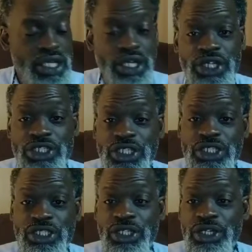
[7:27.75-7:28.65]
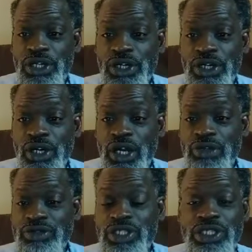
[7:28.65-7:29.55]
young sister,
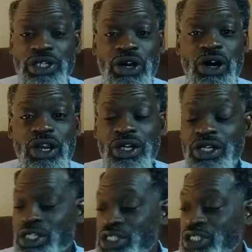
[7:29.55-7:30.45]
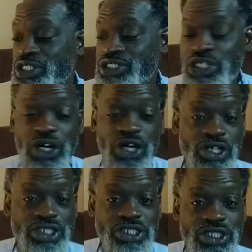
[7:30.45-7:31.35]
Sister Carla, took
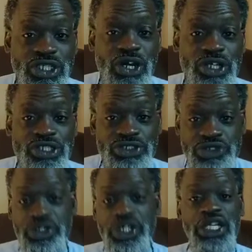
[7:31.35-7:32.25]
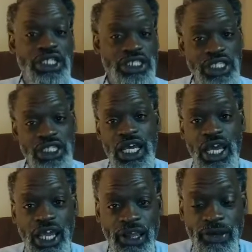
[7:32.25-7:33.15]
charge and started drilling
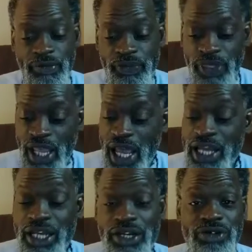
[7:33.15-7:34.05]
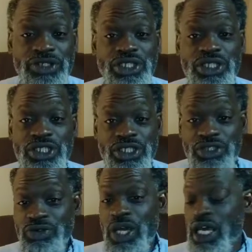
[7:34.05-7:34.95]
today. I didn't know she could
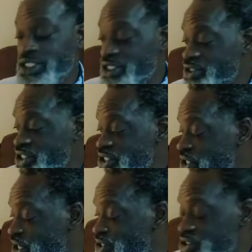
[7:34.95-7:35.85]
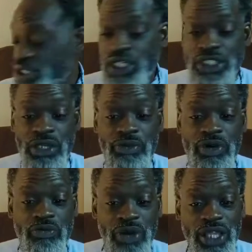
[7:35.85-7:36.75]
do that, so she started drilling some of the
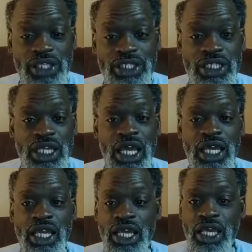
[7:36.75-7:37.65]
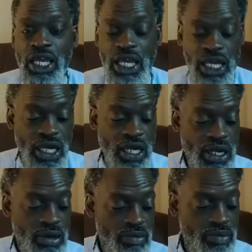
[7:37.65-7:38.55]
brothers today. Yeah,